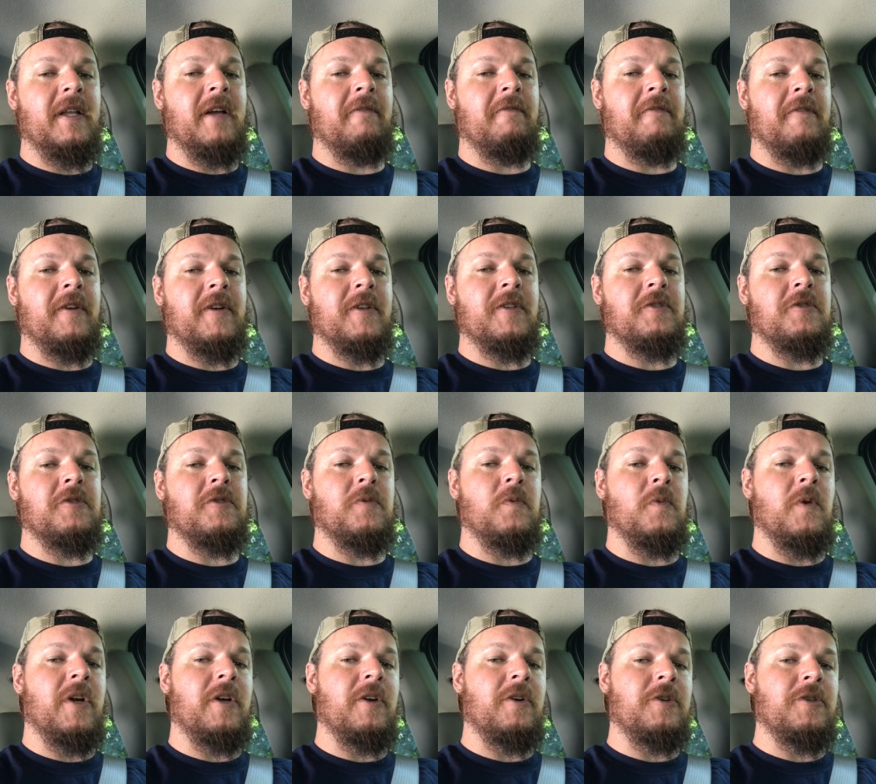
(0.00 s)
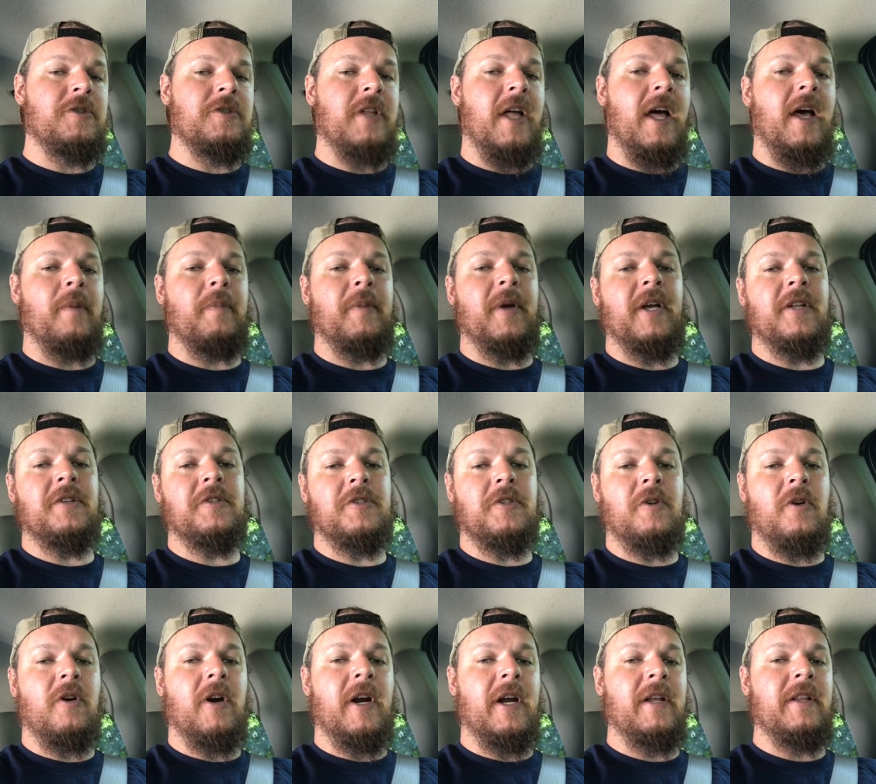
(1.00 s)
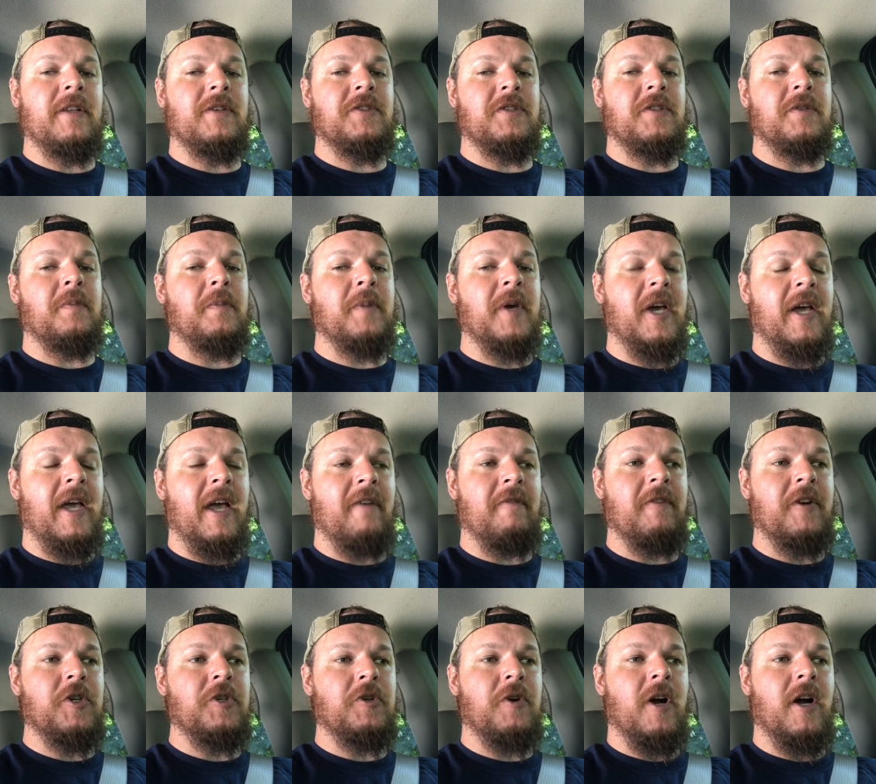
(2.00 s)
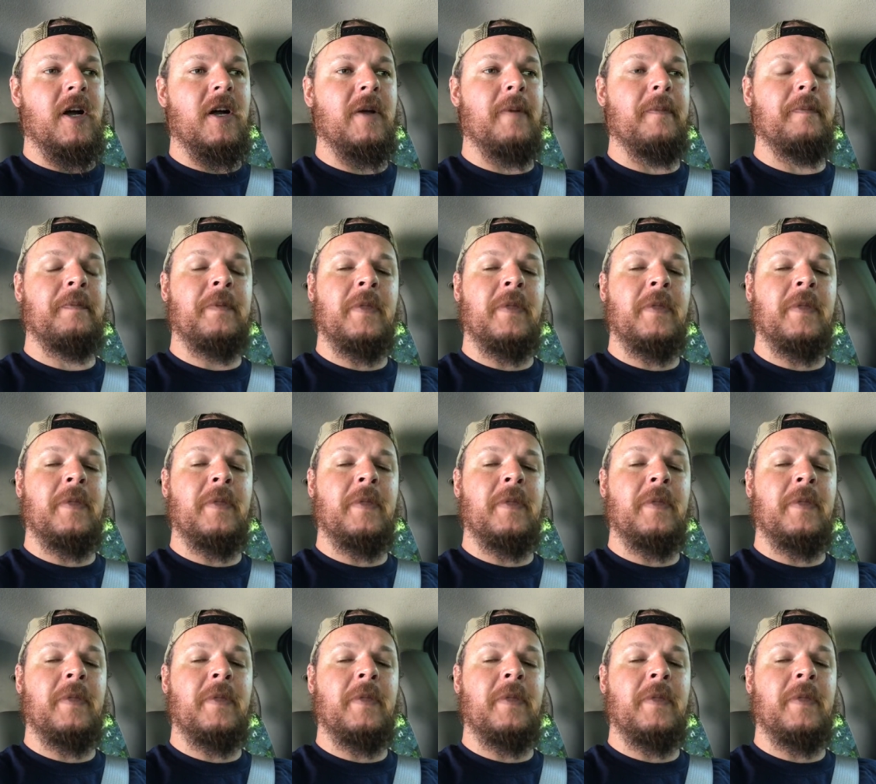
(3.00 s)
difference when you're stopping and starting. This is a big, heavy truck.